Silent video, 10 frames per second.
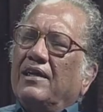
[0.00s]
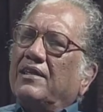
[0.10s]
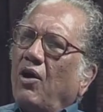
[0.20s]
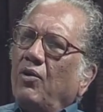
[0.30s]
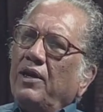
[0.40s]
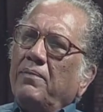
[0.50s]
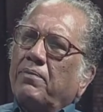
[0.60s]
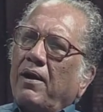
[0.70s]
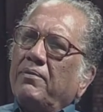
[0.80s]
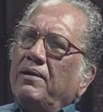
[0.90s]
The only
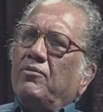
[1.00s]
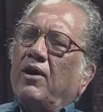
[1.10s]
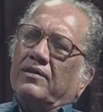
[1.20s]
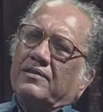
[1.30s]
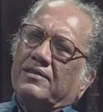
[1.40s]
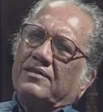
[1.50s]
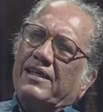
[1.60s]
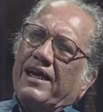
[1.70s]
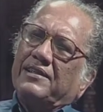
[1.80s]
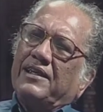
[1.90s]
problem was
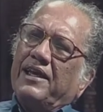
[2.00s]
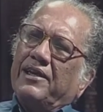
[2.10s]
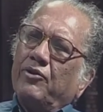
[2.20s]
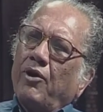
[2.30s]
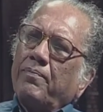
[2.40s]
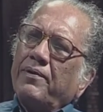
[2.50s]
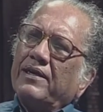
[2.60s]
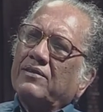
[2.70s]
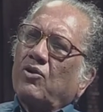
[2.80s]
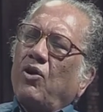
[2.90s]
that the
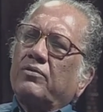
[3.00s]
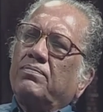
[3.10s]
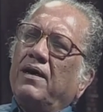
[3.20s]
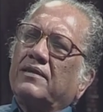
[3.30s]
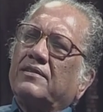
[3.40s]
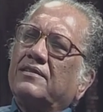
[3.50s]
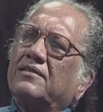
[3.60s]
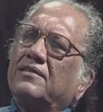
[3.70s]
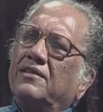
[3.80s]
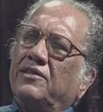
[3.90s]
European cloth
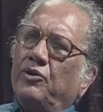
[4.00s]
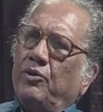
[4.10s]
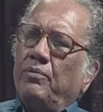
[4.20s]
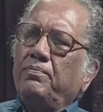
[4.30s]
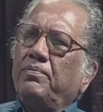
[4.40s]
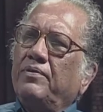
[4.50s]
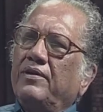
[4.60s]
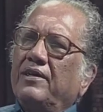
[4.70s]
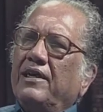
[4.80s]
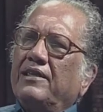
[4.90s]
merchants in Europe,
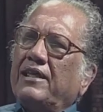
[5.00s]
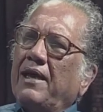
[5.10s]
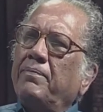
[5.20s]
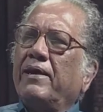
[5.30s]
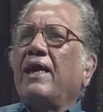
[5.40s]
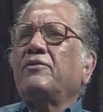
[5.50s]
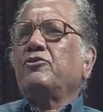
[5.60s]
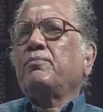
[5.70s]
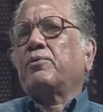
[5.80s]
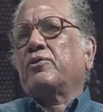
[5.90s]
they began
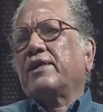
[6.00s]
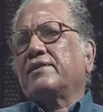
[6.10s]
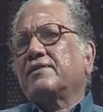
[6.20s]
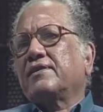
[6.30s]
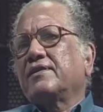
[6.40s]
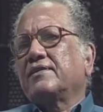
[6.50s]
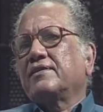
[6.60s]
to protest.